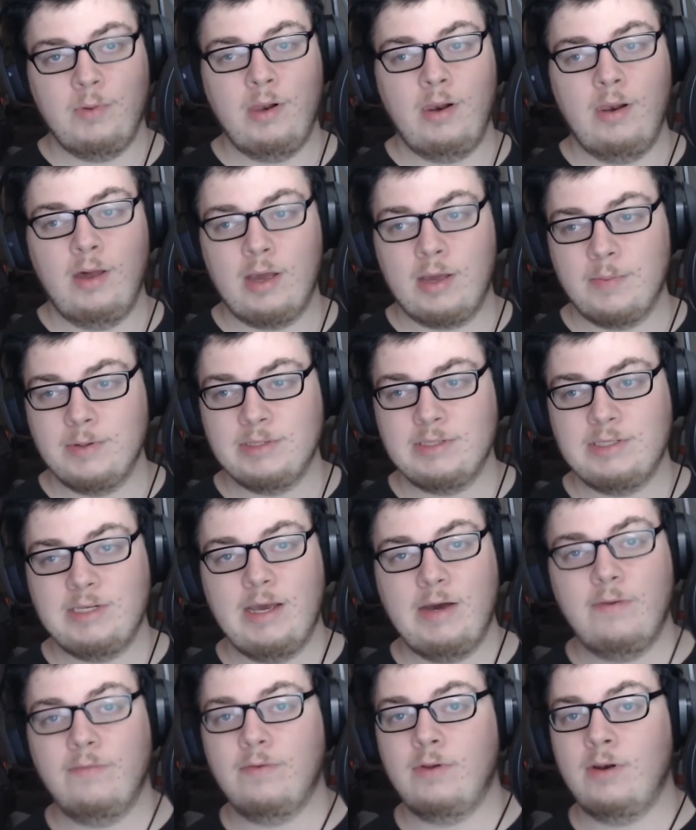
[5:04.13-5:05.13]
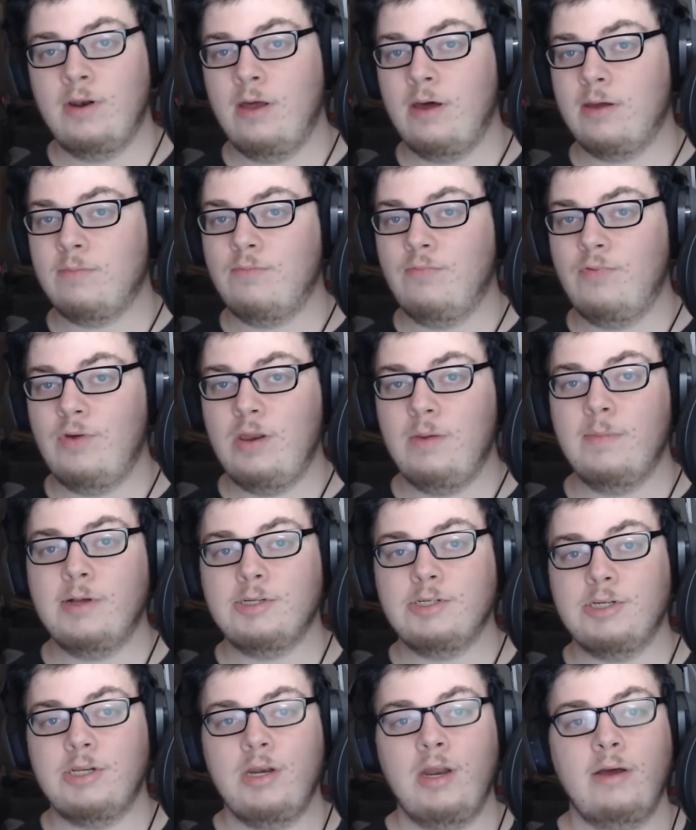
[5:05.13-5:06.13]
like myself and like pretty
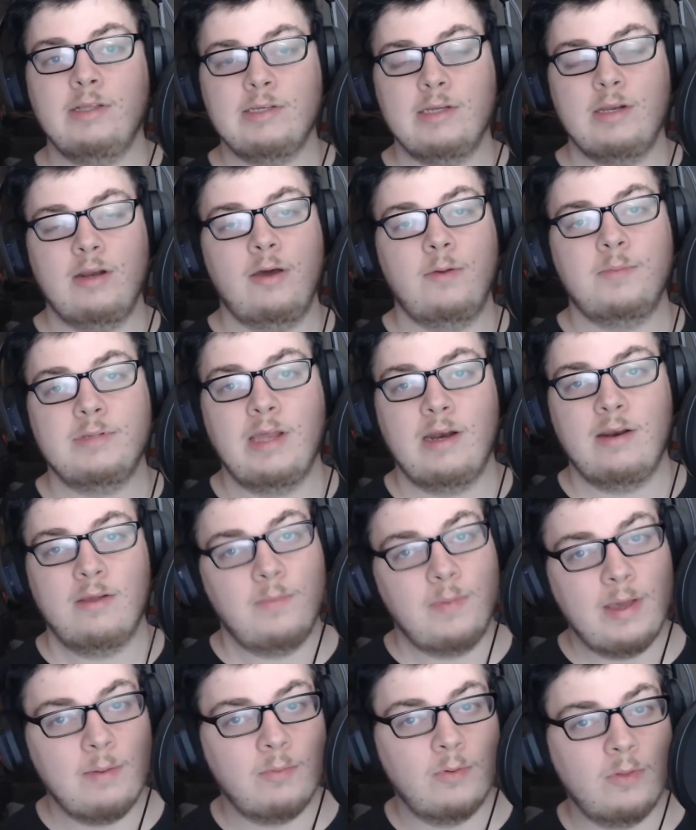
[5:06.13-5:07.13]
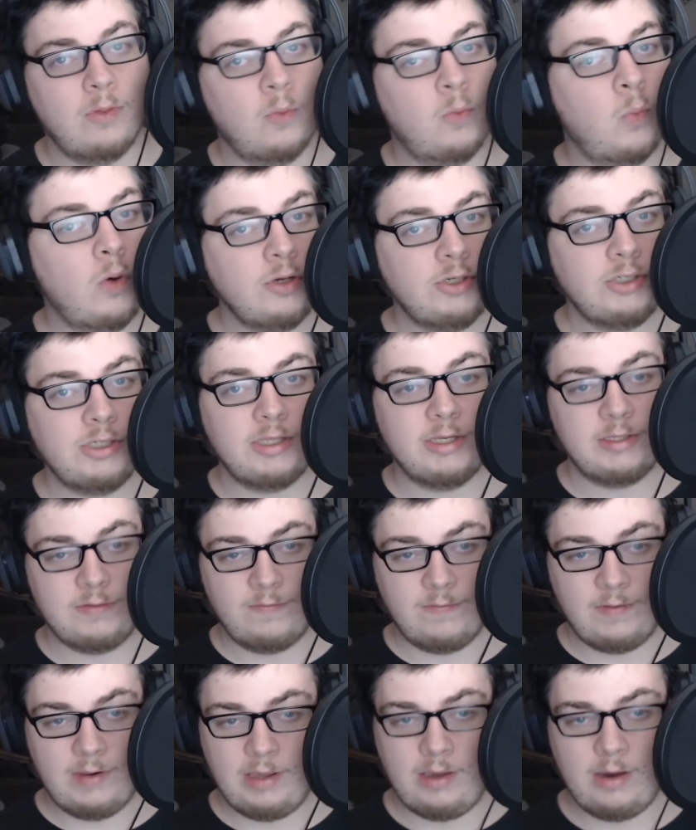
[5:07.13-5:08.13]
much 99% of people that watch this
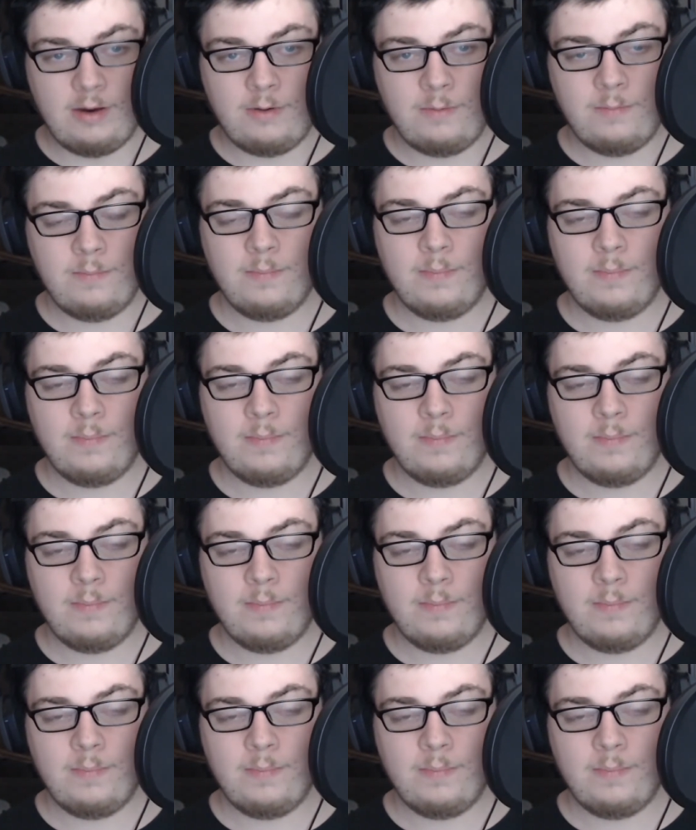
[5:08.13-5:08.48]
video,